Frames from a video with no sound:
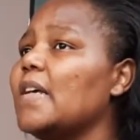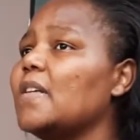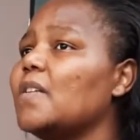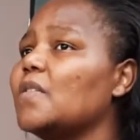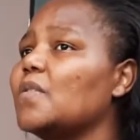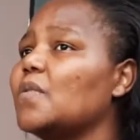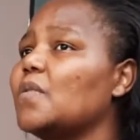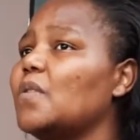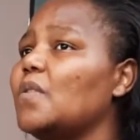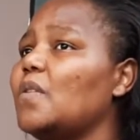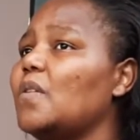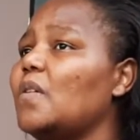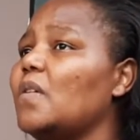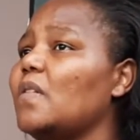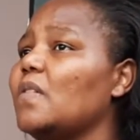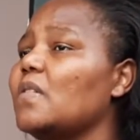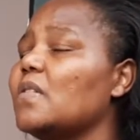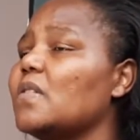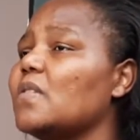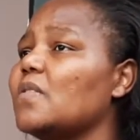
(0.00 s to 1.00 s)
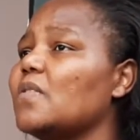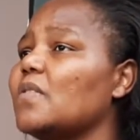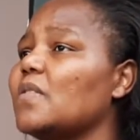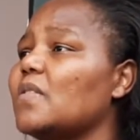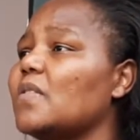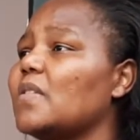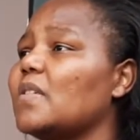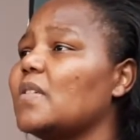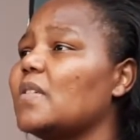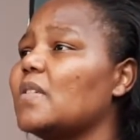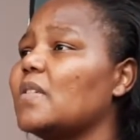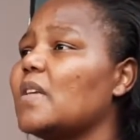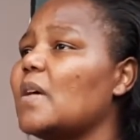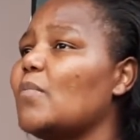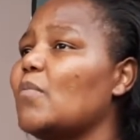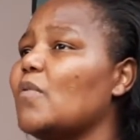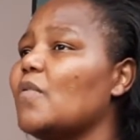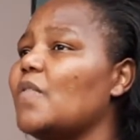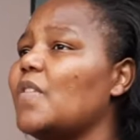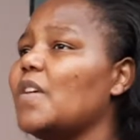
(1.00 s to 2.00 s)
So those are
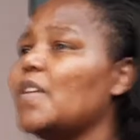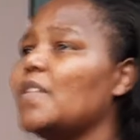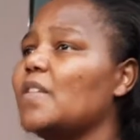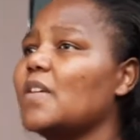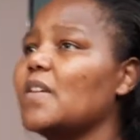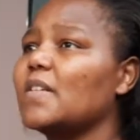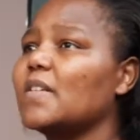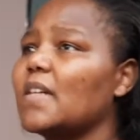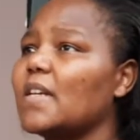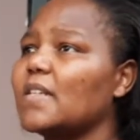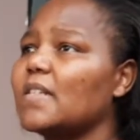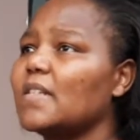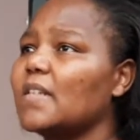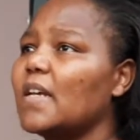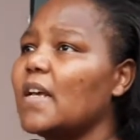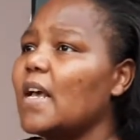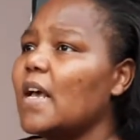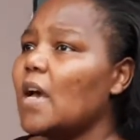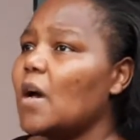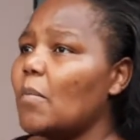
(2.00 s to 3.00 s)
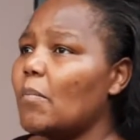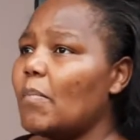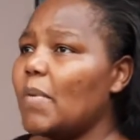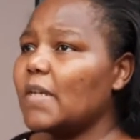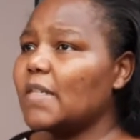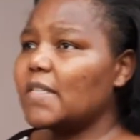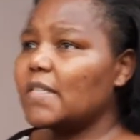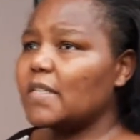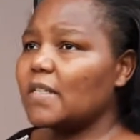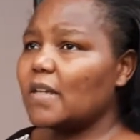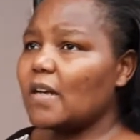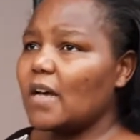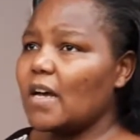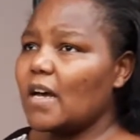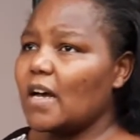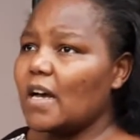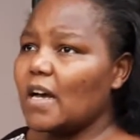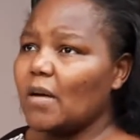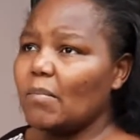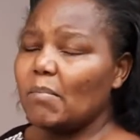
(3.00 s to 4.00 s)
some of the things that,
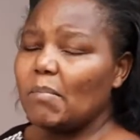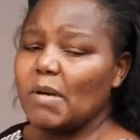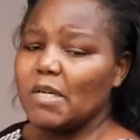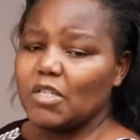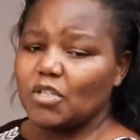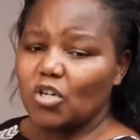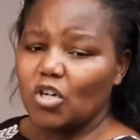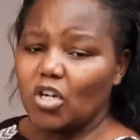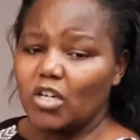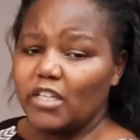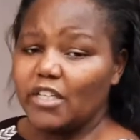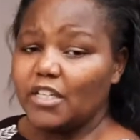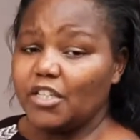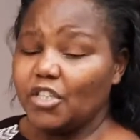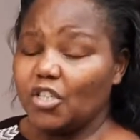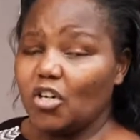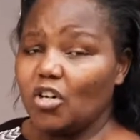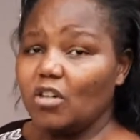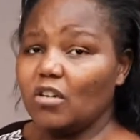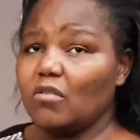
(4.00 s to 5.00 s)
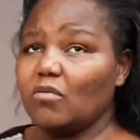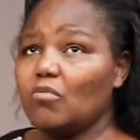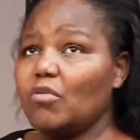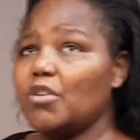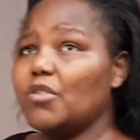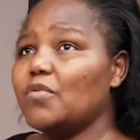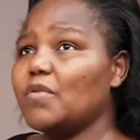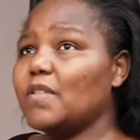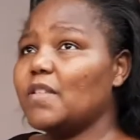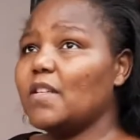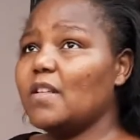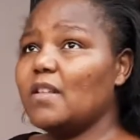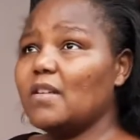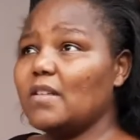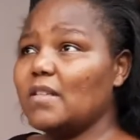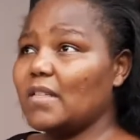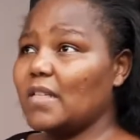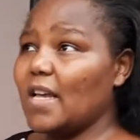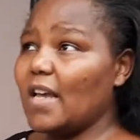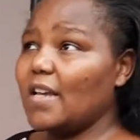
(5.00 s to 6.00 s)
but all in all, when you see
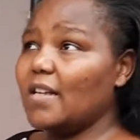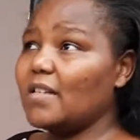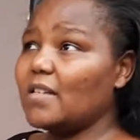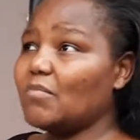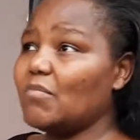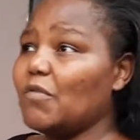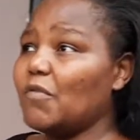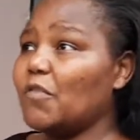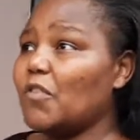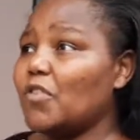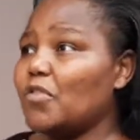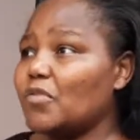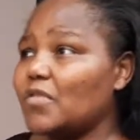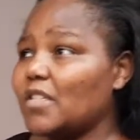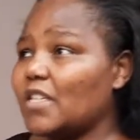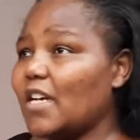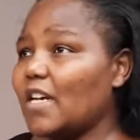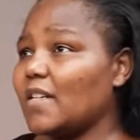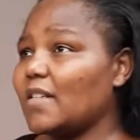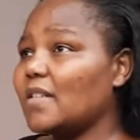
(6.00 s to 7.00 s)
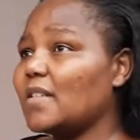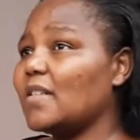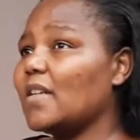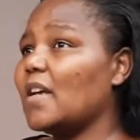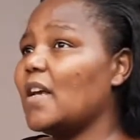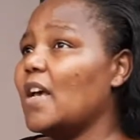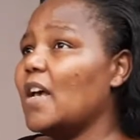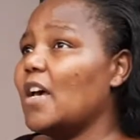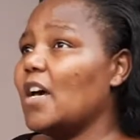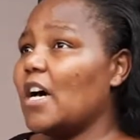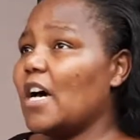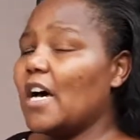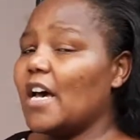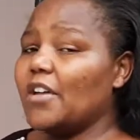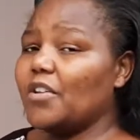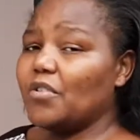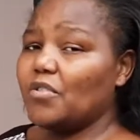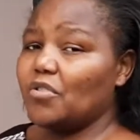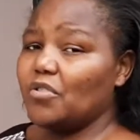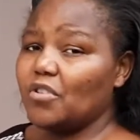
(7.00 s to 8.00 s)
these things before you test,
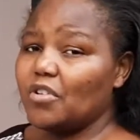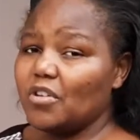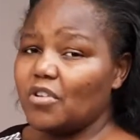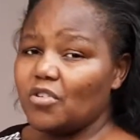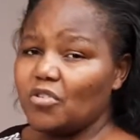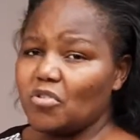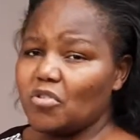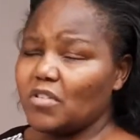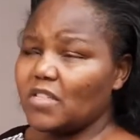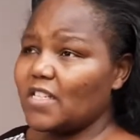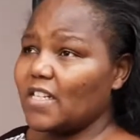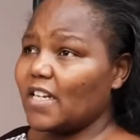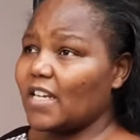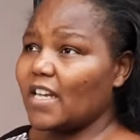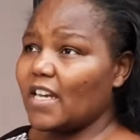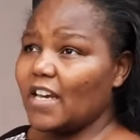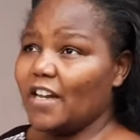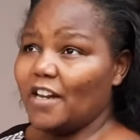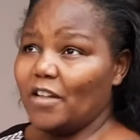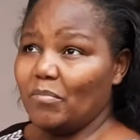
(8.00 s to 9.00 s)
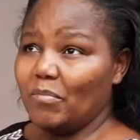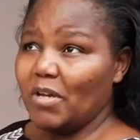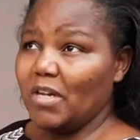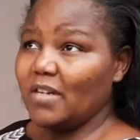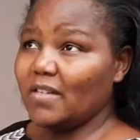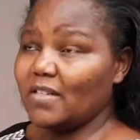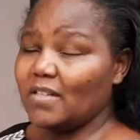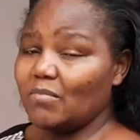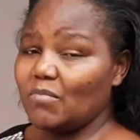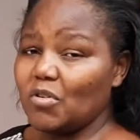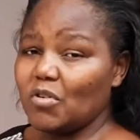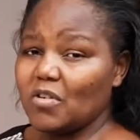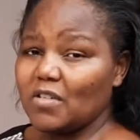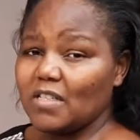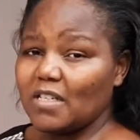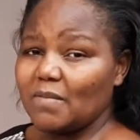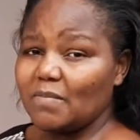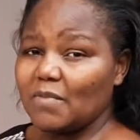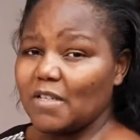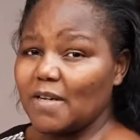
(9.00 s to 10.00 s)
don't take any medicine, because
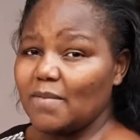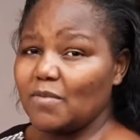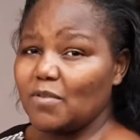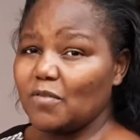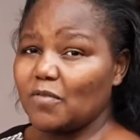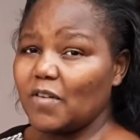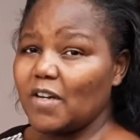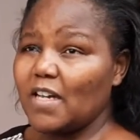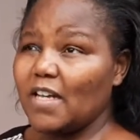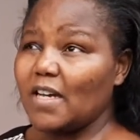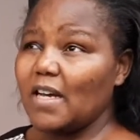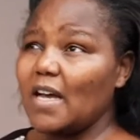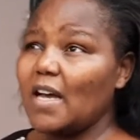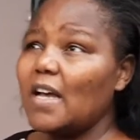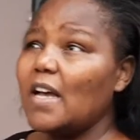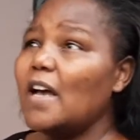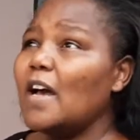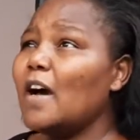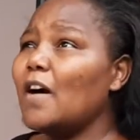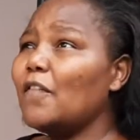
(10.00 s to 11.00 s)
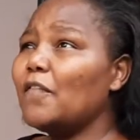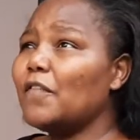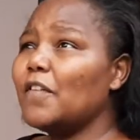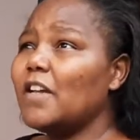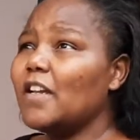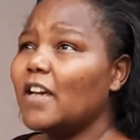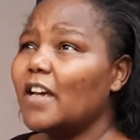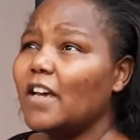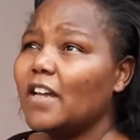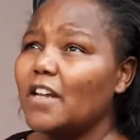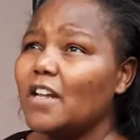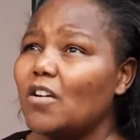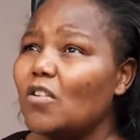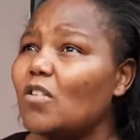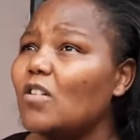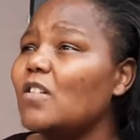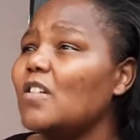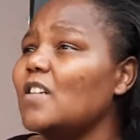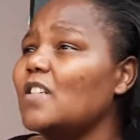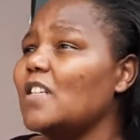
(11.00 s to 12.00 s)
sometimes you feel like, I'm feeling headache
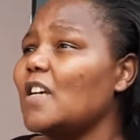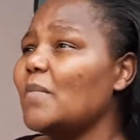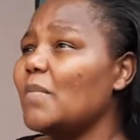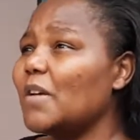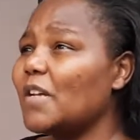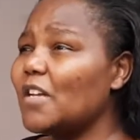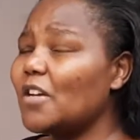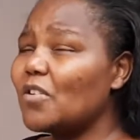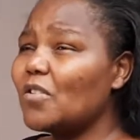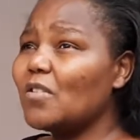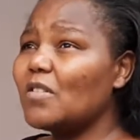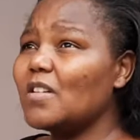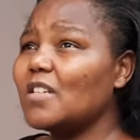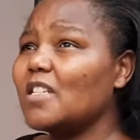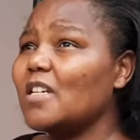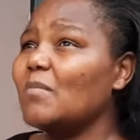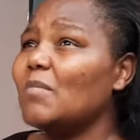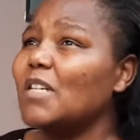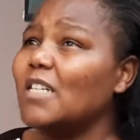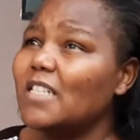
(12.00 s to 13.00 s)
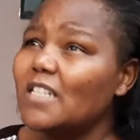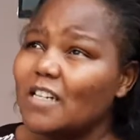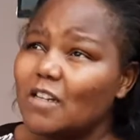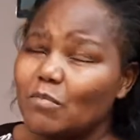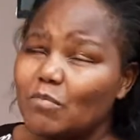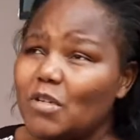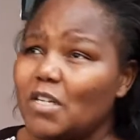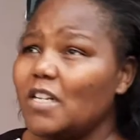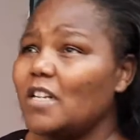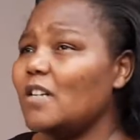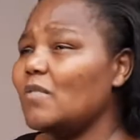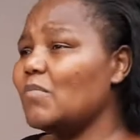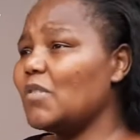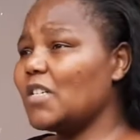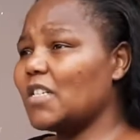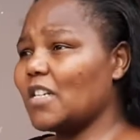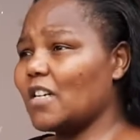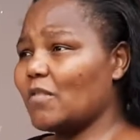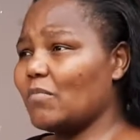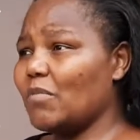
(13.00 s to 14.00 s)
all the time, let me
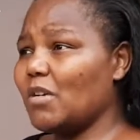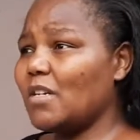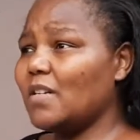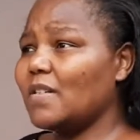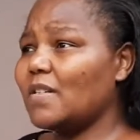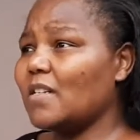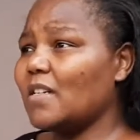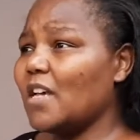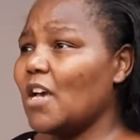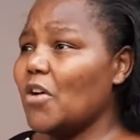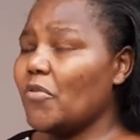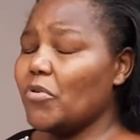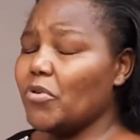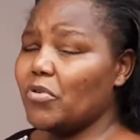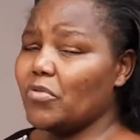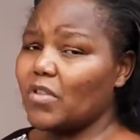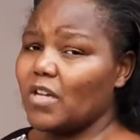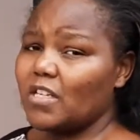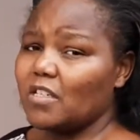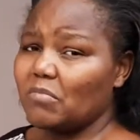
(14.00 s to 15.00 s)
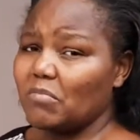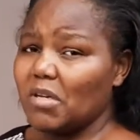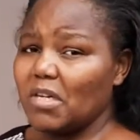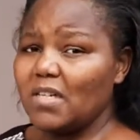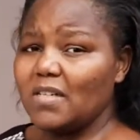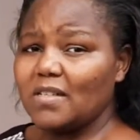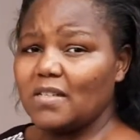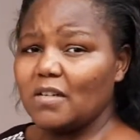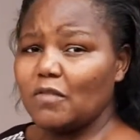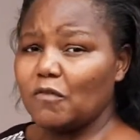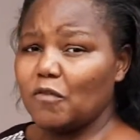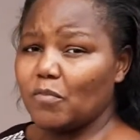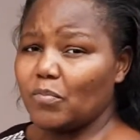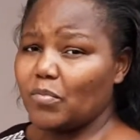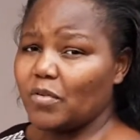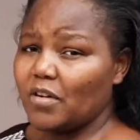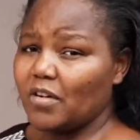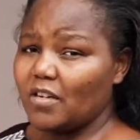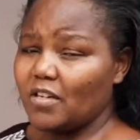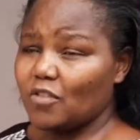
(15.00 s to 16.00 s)
take medicine. We know that medicine for
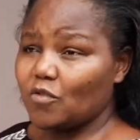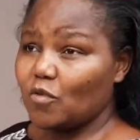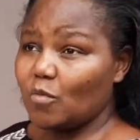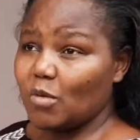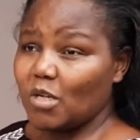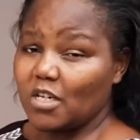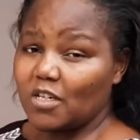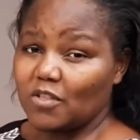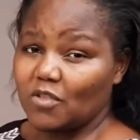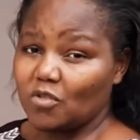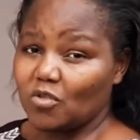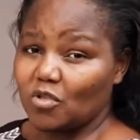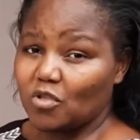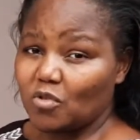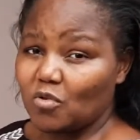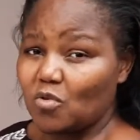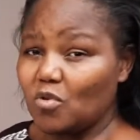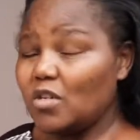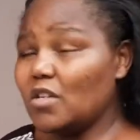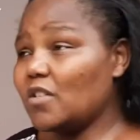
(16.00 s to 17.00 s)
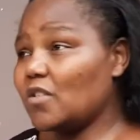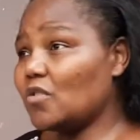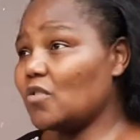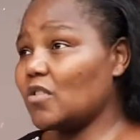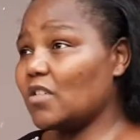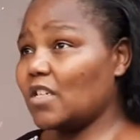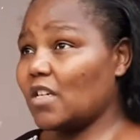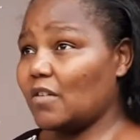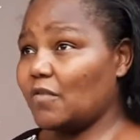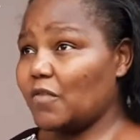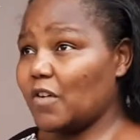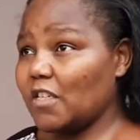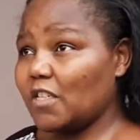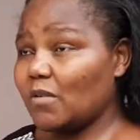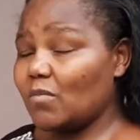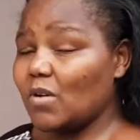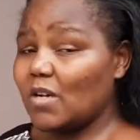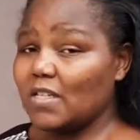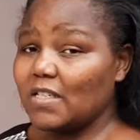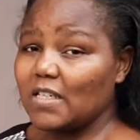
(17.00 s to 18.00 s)
pregnant women is not good, it's not
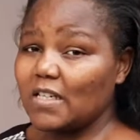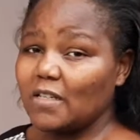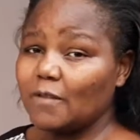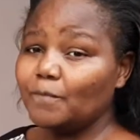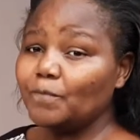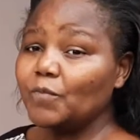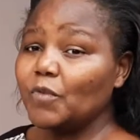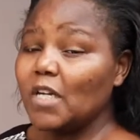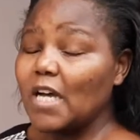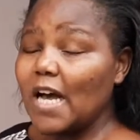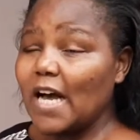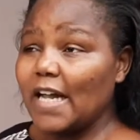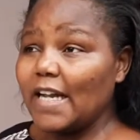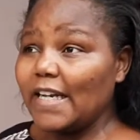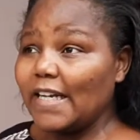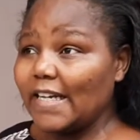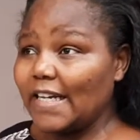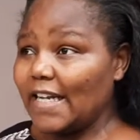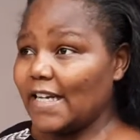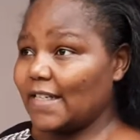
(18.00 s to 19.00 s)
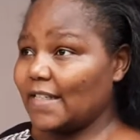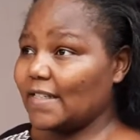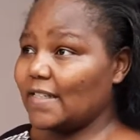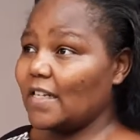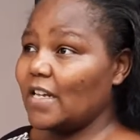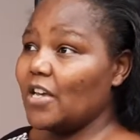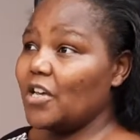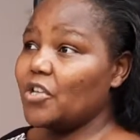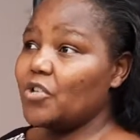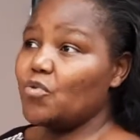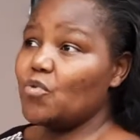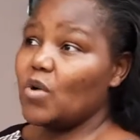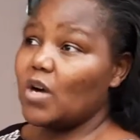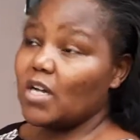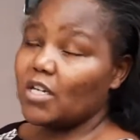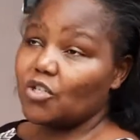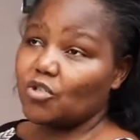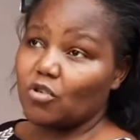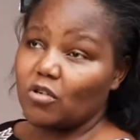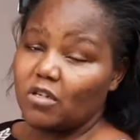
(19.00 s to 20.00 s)
advisable unless you
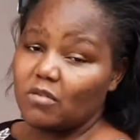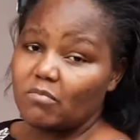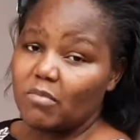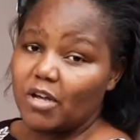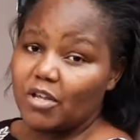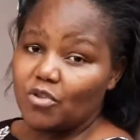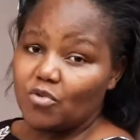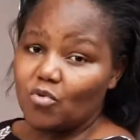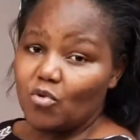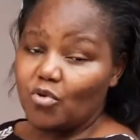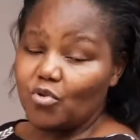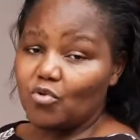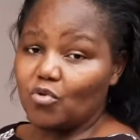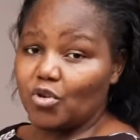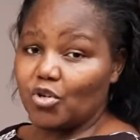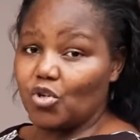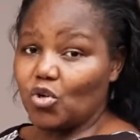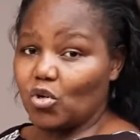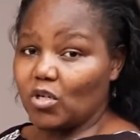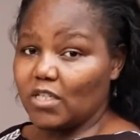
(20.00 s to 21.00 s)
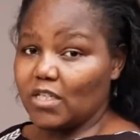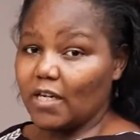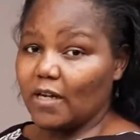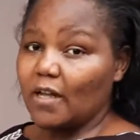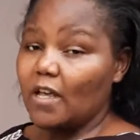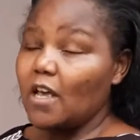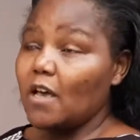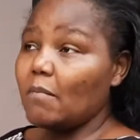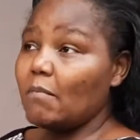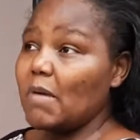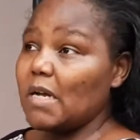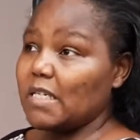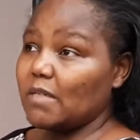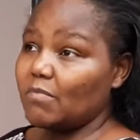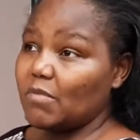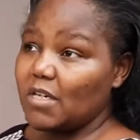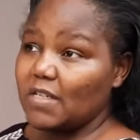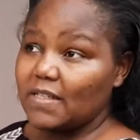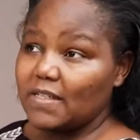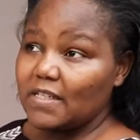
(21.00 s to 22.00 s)
are told by your doctor, but
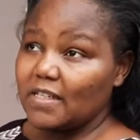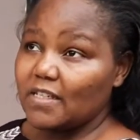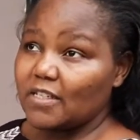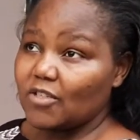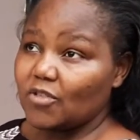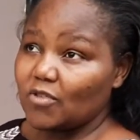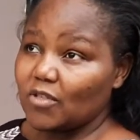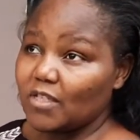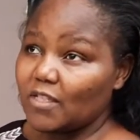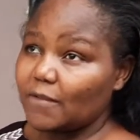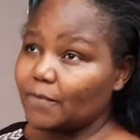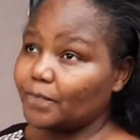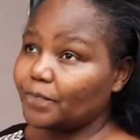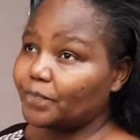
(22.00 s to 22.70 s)
medicine is not